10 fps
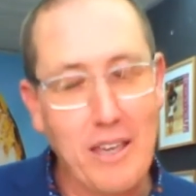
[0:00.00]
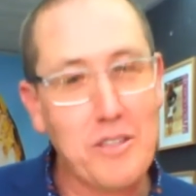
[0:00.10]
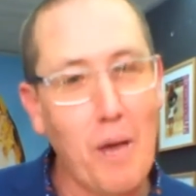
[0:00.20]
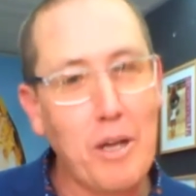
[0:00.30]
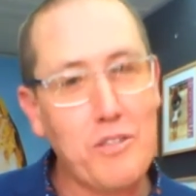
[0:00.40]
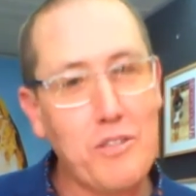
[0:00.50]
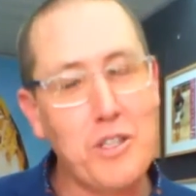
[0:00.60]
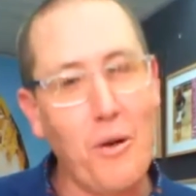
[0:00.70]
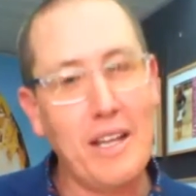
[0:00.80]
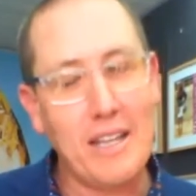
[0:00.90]
Thank you so much
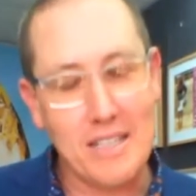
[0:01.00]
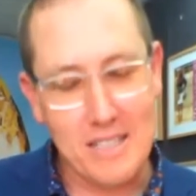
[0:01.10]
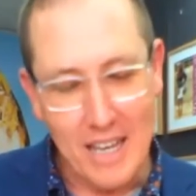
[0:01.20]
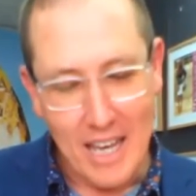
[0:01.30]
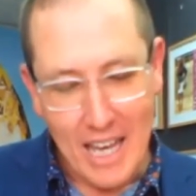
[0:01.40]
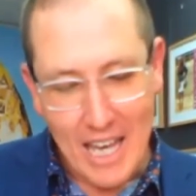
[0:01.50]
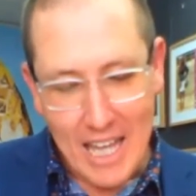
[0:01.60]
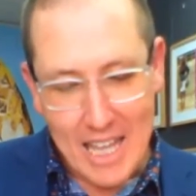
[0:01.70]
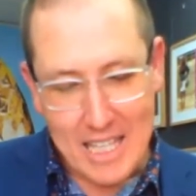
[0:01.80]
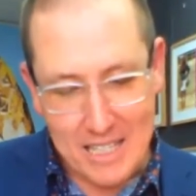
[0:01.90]
for joining us
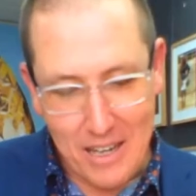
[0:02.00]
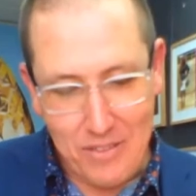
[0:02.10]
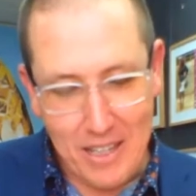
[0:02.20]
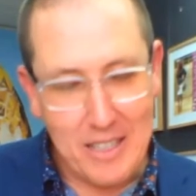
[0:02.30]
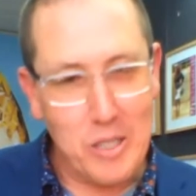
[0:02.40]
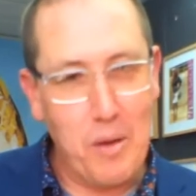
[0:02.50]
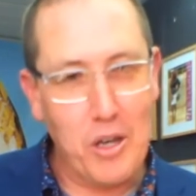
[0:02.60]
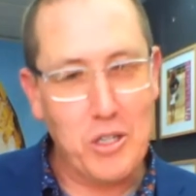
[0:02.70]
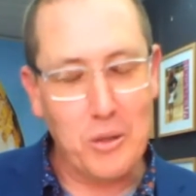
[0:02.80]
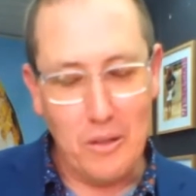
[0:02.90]
this evening, this
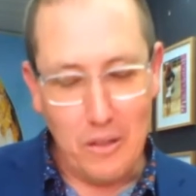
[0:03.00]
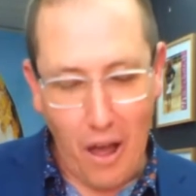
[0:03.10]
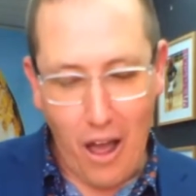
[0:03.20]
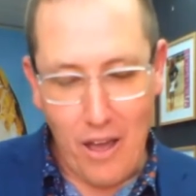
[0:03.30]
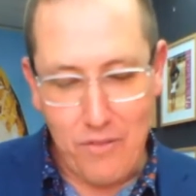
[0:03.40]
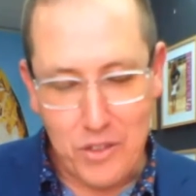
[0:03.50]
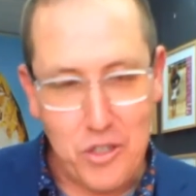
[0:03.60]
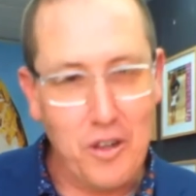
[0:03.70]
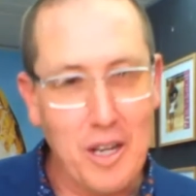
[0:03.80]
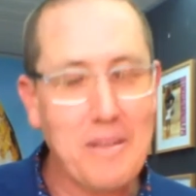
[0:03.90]
special live
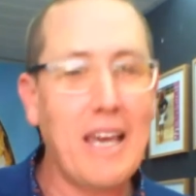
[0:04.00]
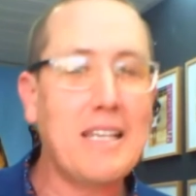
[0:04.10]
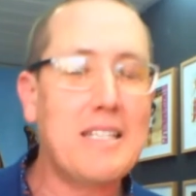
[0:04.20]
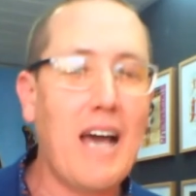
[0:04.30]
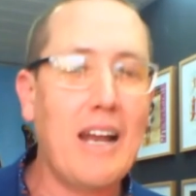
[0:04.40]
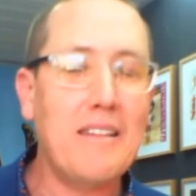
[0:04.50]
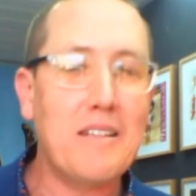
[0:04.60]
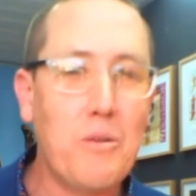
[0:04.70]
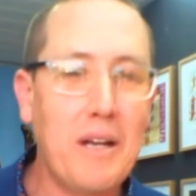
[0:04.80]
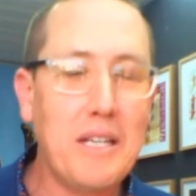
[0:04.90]
stream
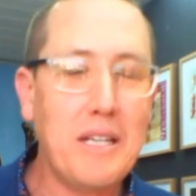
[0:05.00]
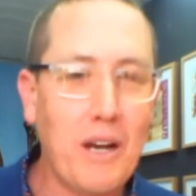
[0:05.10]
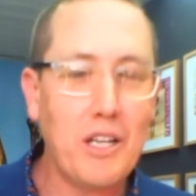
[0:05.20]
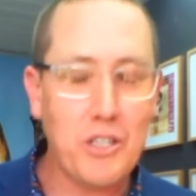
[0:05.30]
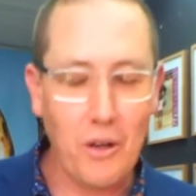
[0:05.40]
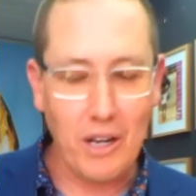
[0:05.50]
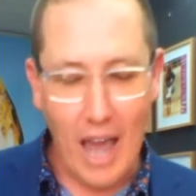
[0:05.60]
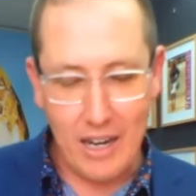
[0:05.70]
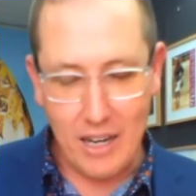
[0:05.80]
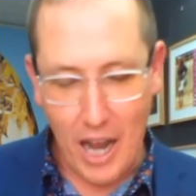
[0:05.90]
kickstarting the 2020
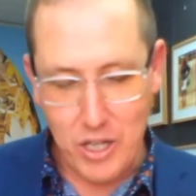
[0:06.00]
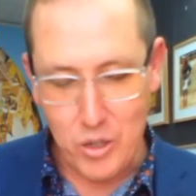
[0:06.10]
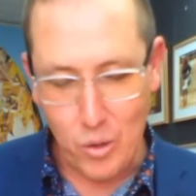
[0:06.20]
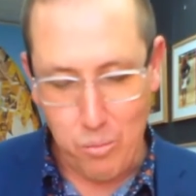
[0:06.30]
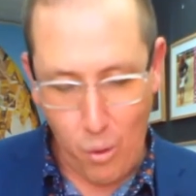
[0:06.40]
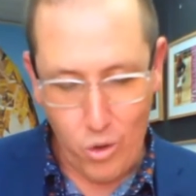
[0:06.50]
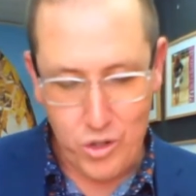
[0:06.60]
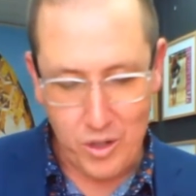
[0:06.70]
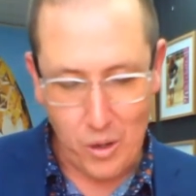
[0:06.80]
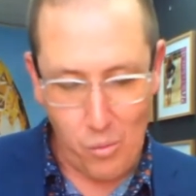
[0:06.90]
Shirley Hannon National
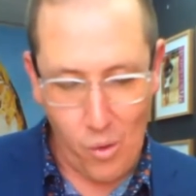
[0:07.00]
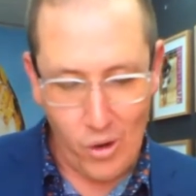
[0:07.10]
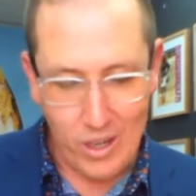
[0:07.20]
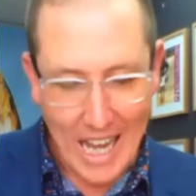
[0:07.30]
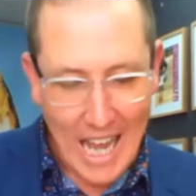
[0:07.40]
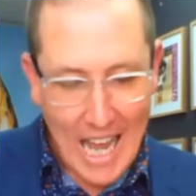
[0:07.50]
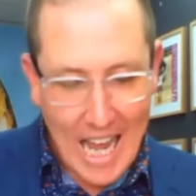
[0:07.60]
Portrait Award.